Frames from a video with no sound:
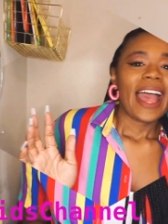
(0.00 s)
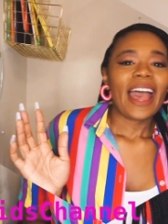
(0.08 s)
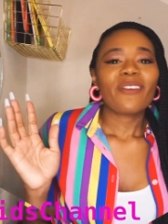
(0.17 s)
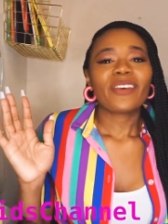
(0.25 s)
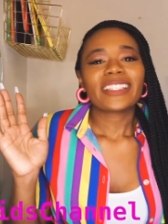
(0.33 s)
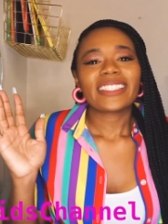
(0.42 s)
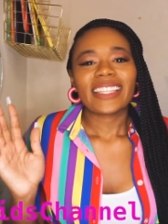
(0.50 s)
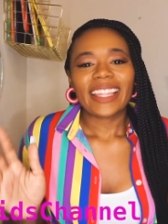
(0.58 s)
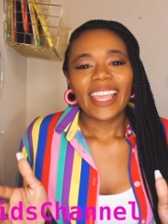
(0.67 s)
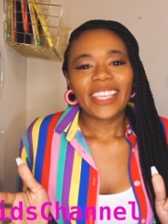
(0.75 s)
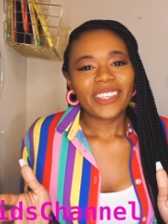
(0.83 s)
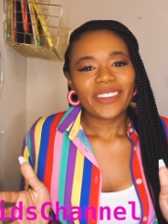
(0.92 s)
I want to
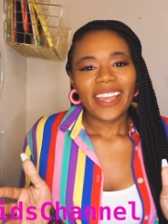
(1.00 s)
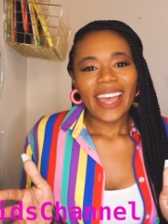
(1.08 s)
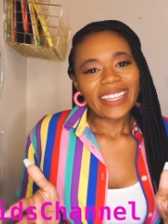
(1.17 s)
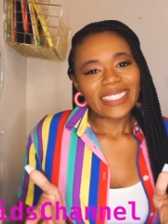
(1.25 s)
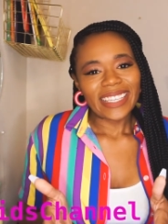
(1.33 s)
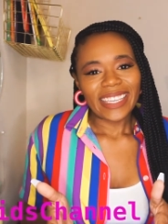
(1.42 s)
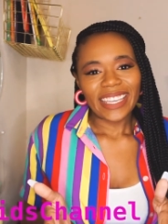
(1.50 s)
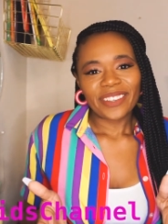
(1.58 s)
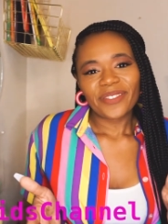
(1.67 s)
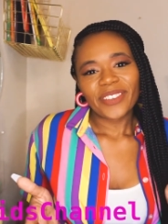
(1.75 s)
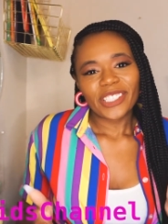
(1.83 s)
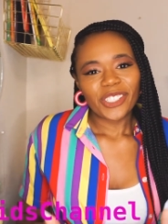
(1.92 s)
thank you guys again
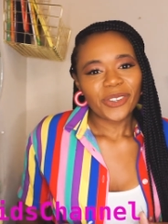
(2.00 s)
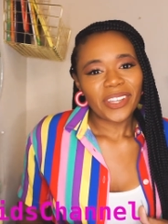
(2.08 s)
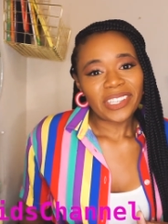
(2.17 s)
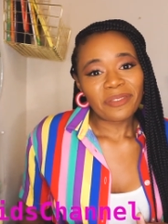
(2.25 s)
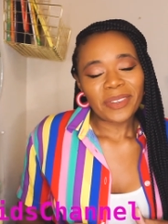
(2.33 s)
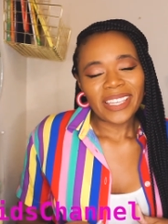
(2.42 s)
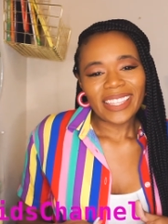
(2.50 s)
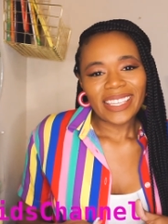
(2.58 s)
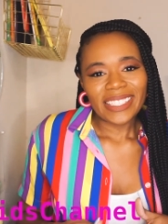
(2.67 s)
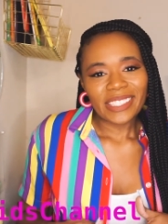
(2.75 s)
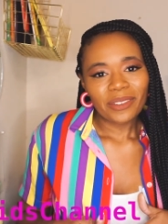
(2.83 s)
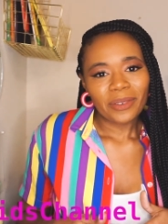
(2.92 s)
for joining me
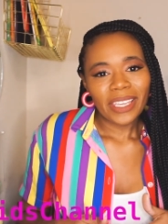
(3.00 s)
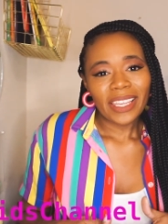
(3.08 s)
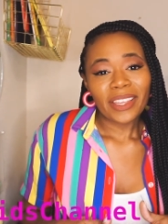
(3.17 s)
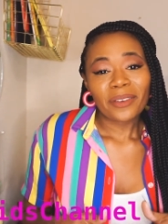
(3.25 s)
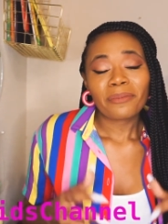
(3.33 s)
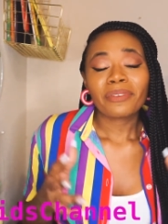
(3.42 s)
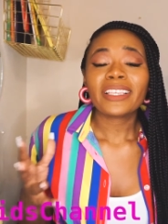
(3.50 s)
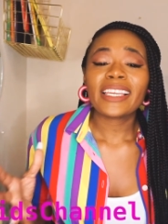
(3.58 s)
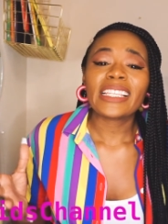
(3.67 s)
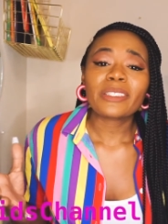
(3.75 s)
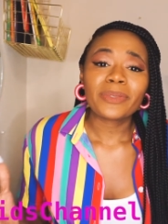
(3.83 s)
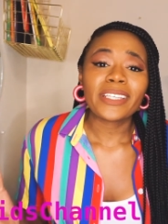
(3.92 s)
this week.
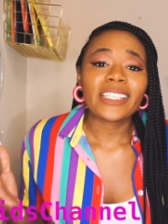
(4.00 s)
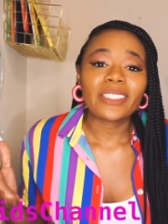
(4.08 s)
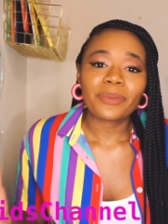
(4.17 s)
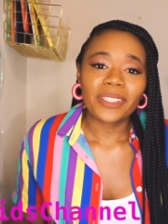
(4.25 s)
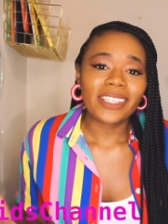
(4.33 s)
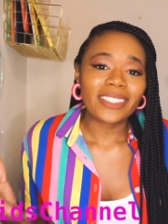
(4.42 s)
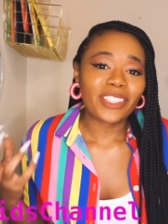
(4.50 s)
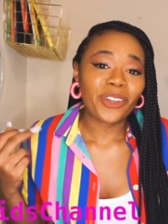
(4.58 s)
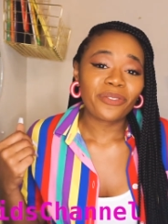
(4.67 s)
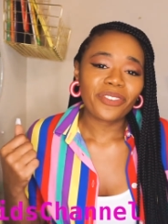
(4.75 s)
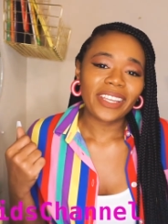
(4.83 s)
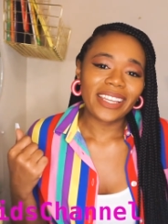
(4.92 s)
Please, please, please
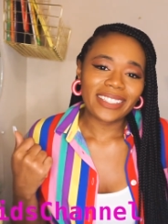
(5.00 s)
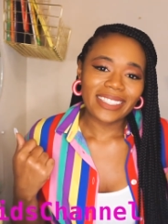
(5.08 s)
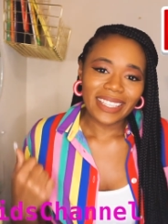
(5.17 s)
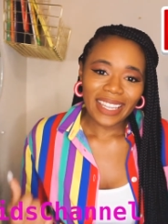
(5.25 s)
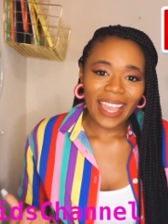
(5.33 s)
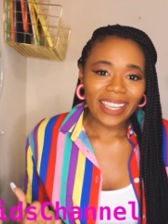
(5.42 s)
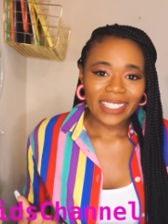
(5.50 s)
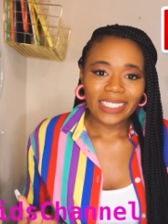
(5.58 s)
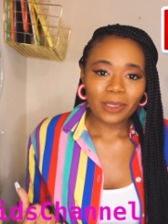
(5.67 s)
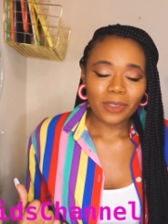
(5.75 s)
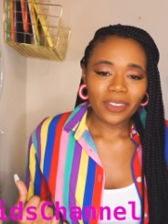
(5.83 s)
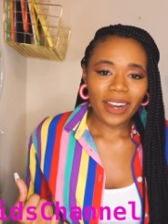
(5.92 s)
don't forget to like and
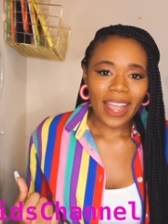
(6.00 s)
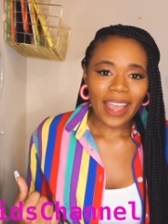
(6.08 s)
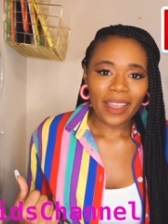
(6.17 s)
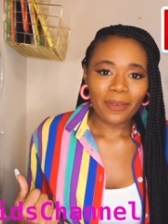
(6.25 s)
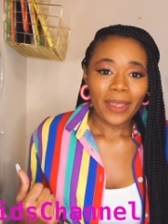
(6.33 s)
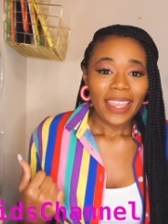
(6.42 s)
subscribe.